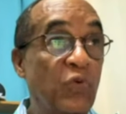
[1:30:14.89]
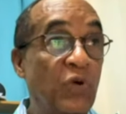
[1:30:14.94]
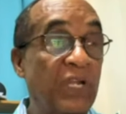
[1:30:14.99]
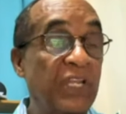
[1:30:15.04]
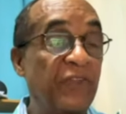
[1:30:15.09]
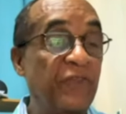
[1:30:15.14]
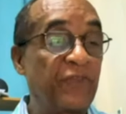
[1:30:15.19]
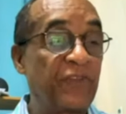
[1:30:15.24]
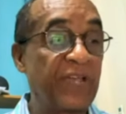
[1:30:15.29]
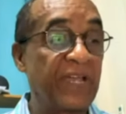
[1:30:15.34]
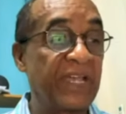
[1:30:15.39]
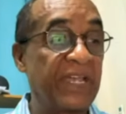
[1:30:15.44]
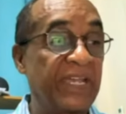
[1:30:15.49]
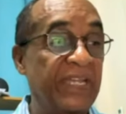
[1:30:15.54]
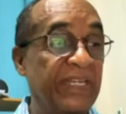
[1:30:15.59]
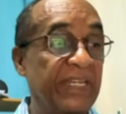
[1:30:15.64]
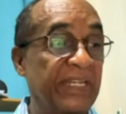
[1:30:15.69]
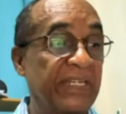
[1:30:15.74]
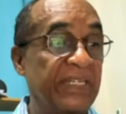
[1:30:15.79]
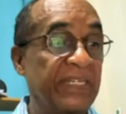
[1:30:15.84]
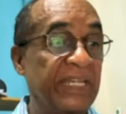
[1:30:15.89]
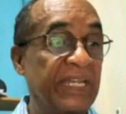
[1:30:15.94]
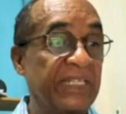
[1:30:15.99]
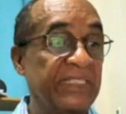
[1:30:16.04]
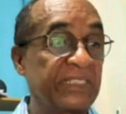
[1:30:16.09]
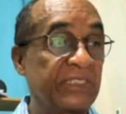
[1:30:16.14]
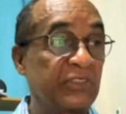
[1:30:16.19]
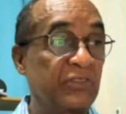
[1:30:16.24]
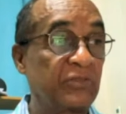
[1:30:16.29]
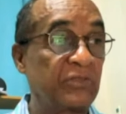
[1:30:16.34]
qualified and they
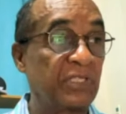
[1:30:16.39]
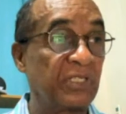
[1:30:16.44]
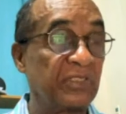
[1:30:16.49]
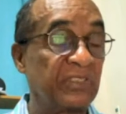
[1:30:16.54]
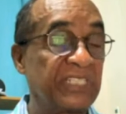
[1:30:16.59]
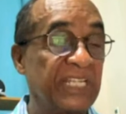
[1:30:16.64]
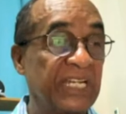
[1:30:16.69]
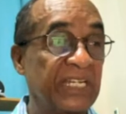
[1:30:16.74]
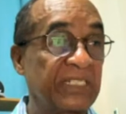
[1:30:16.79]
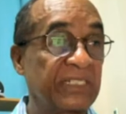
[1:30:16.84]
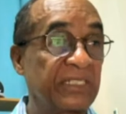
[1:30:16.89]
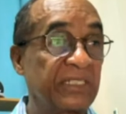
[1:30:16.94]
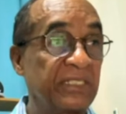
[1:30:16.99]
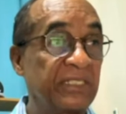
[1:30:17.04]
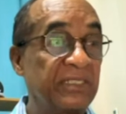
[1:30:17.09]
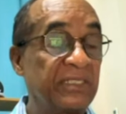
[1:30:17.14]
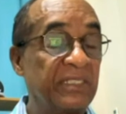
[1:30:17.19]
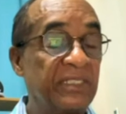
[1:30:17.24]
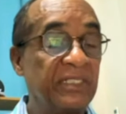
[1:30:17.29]
had to contact